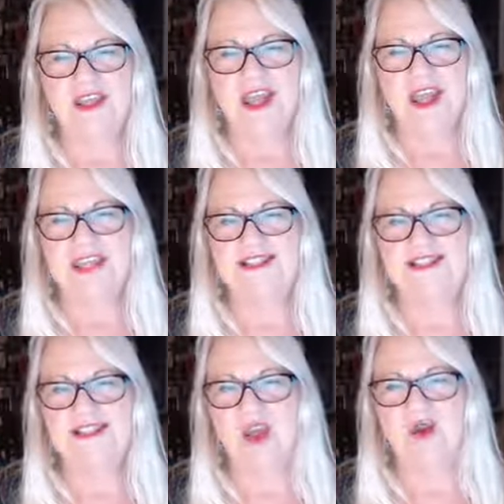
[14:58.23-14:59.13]
And
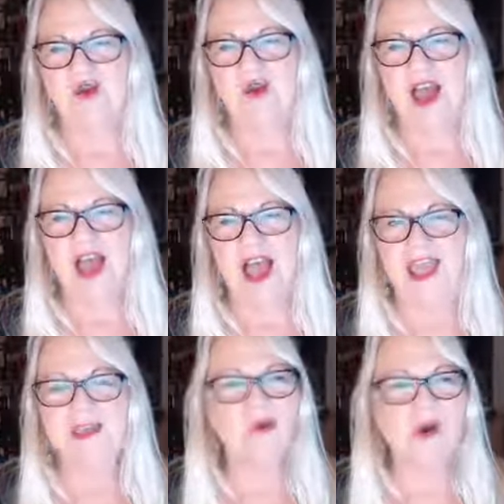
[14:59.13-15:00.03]
so I am
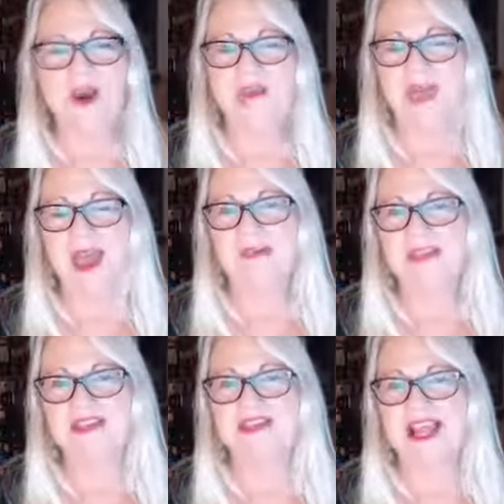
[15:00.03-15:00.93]
where I'm at
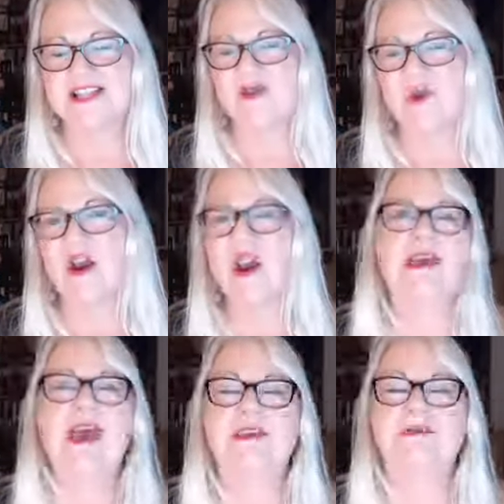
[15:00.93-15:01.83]
because that's where I, I
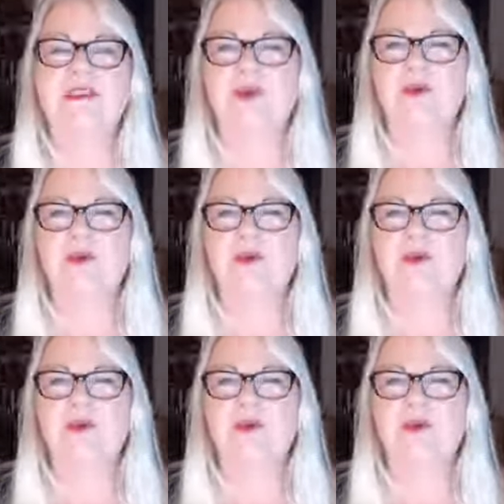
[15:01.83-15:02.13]
am supposed to